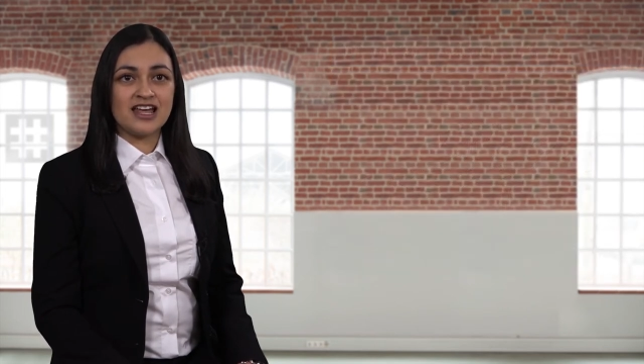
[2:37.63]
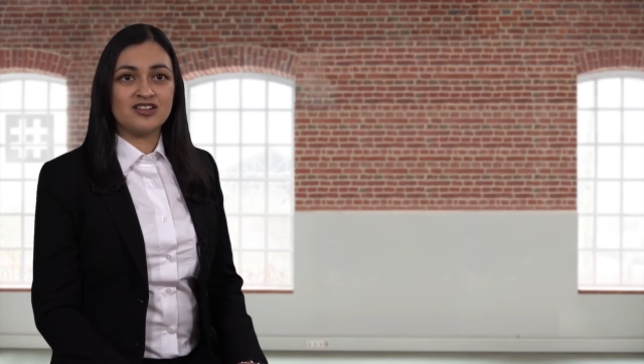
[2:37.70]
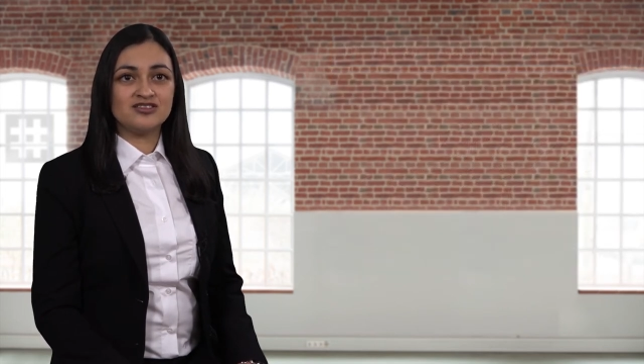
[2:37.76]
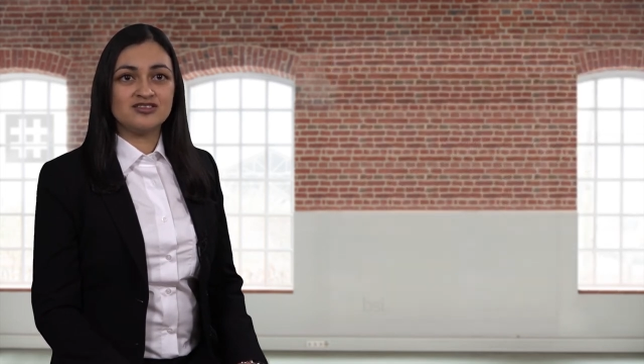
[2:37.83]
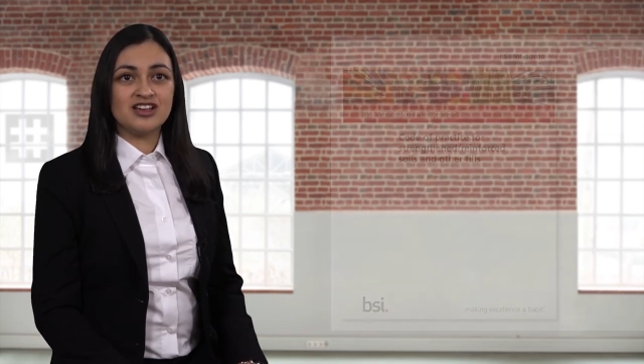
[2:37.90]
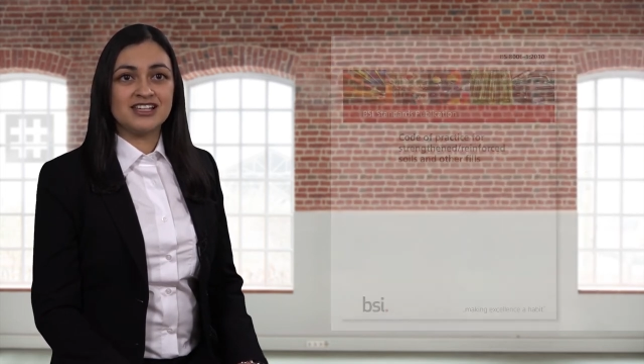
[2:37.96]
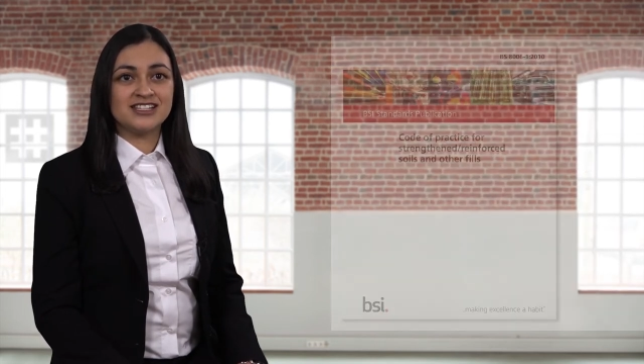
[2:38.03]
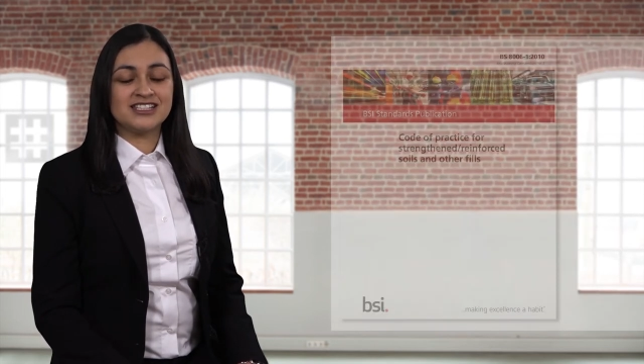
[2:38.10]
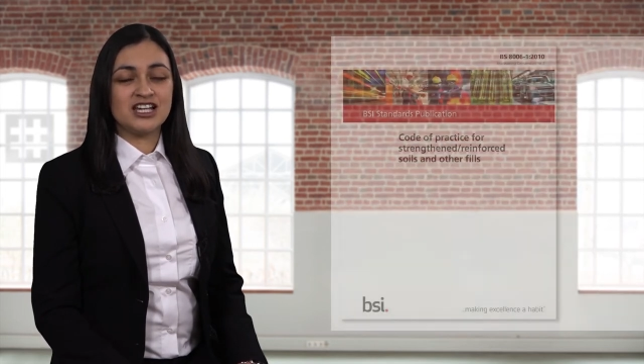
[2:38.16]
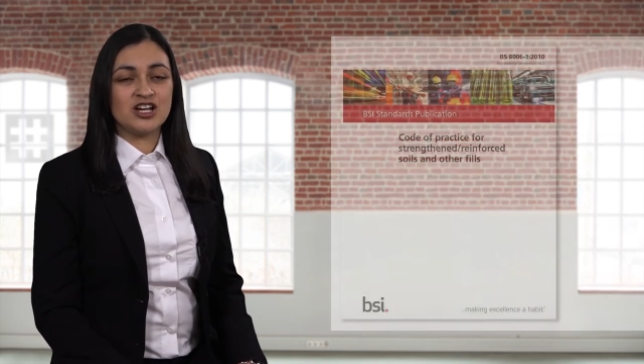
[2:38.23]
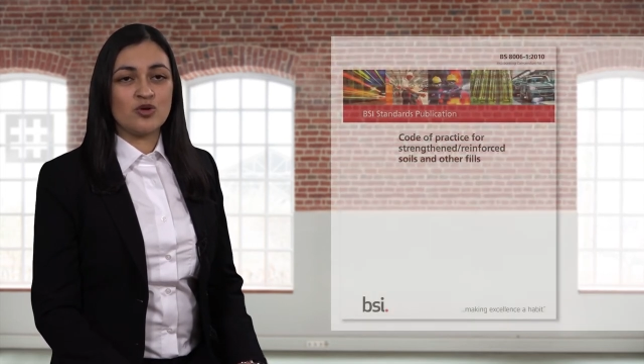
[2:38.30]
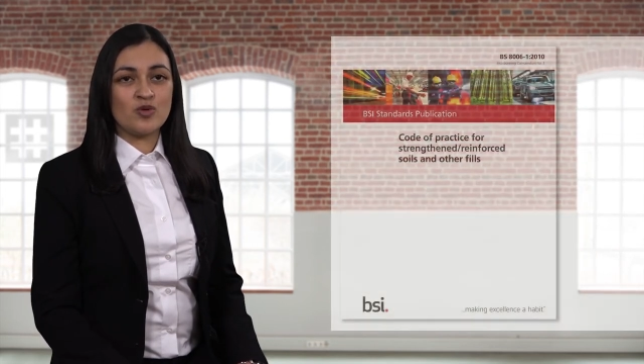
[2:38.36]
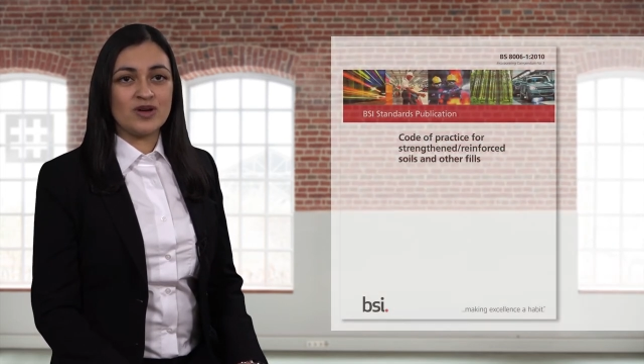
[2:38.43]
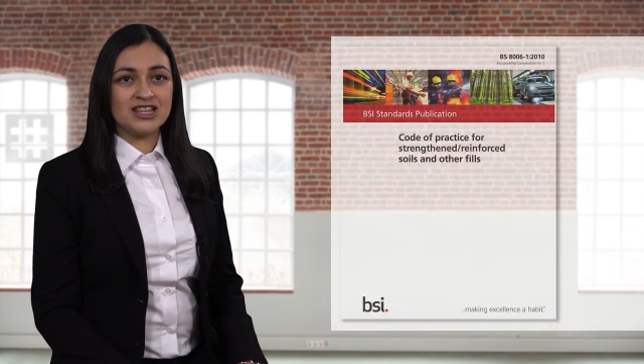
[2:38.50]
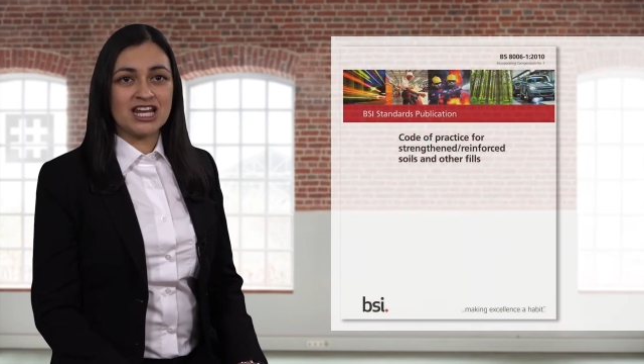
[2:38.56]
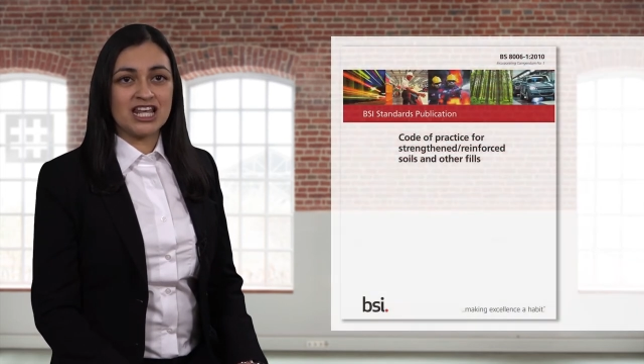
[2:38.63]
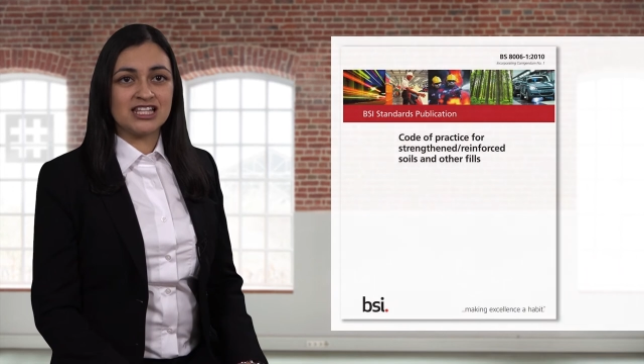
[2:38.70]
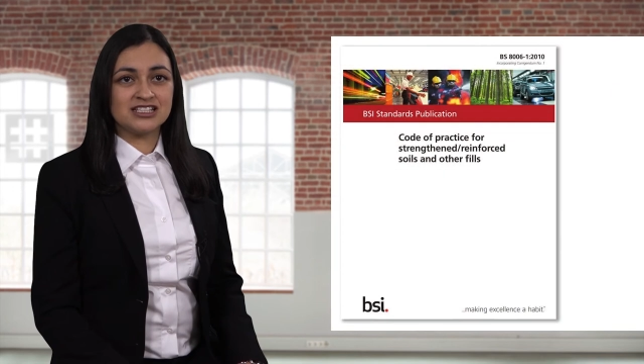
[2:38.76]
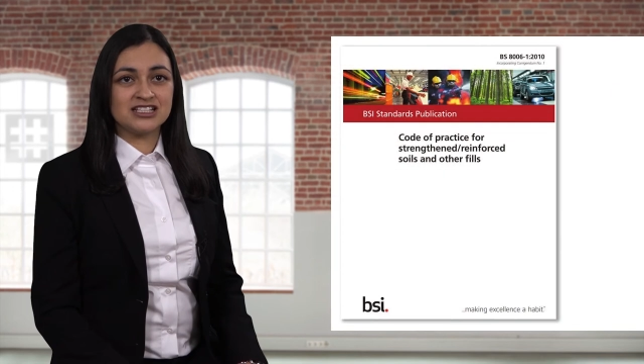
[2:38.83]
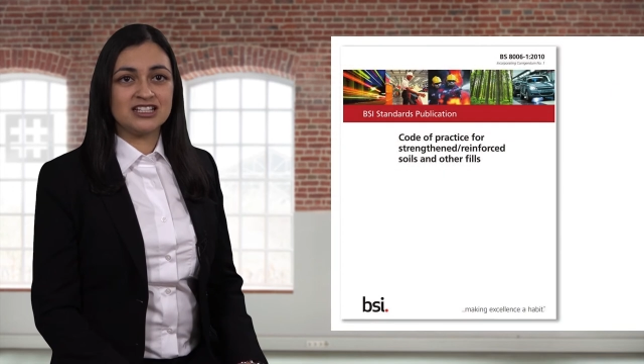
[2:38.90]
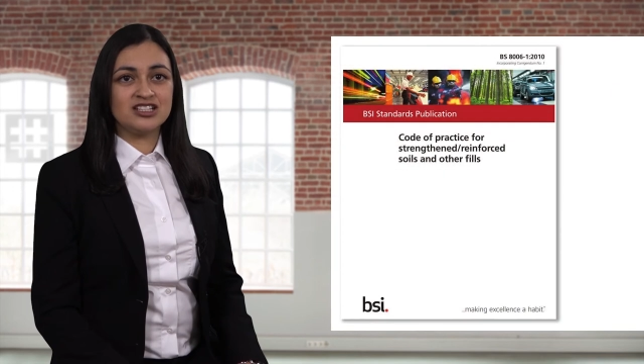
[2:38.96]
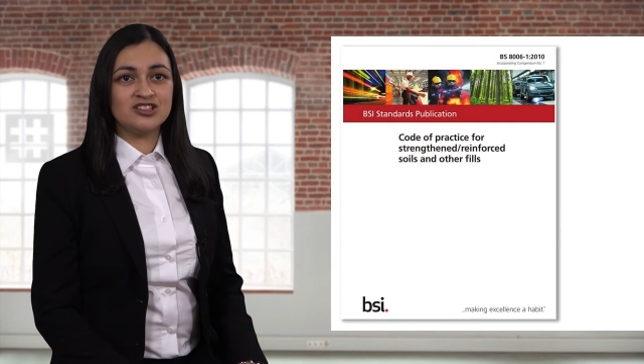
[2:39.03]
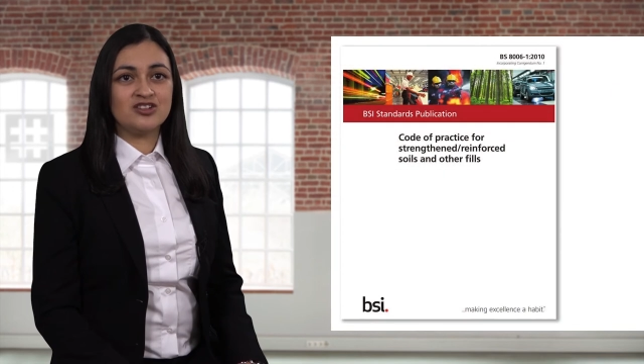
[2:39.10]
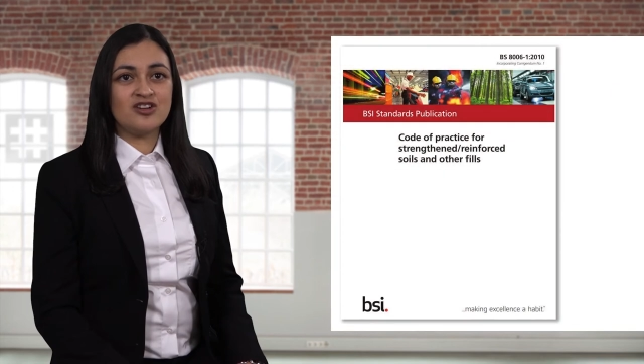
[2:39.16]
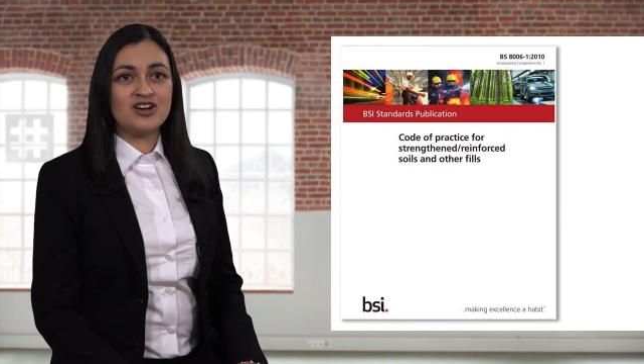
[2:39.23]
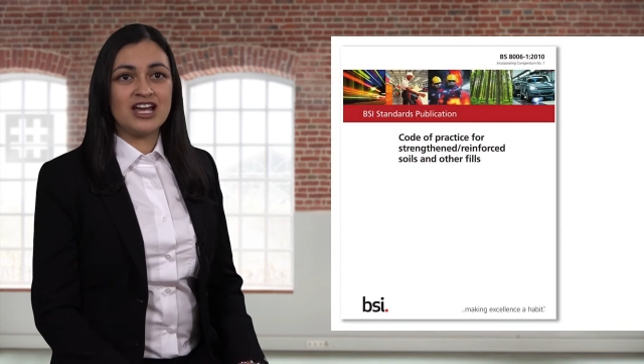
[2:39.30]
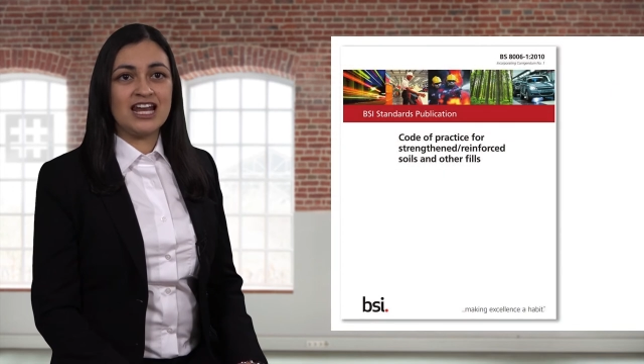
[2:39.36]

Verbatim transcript: can be found in the British Standard